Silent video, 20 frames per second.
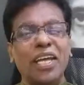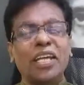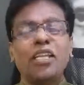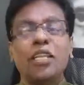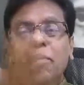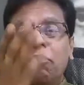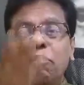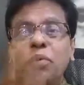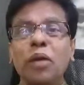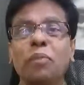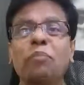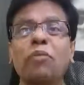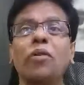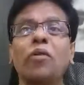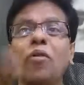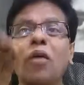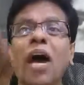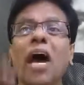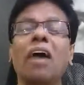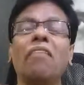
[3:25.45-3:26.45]
The people
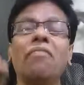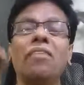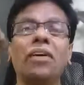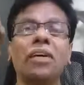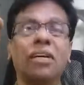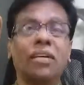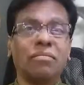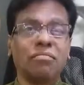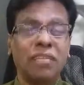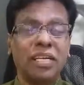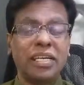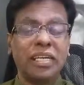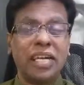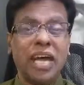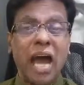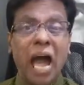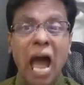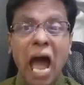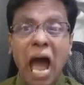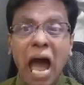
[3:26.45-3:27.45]
who have a
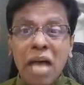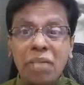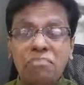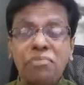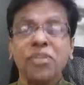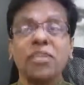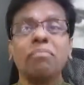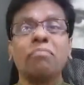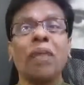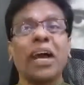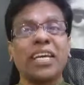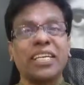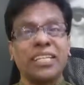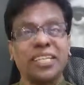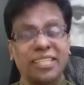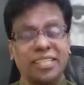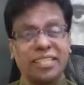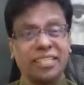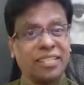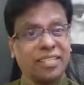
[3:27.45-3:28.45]

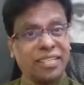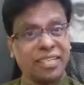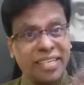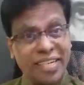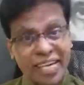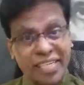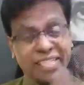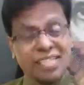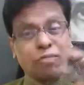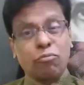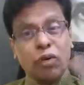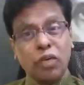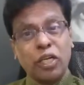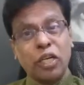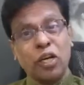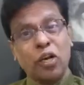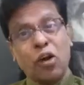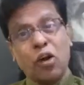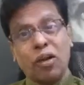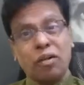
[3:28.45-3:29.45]
absent-mindedness, what we
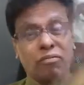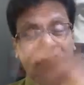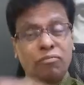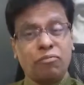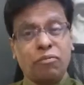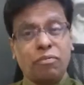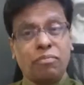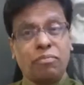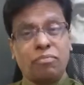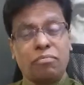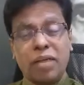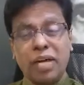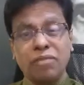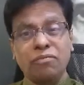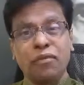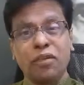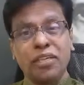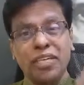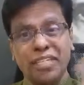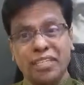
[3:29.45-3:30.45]
call
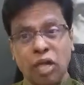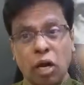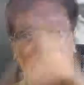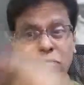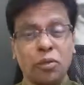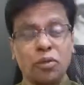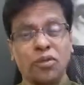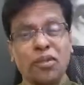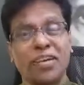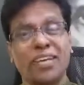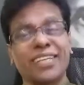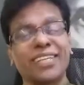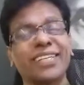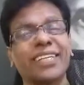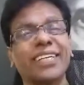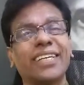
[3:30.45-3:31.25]
mindfulness opposite,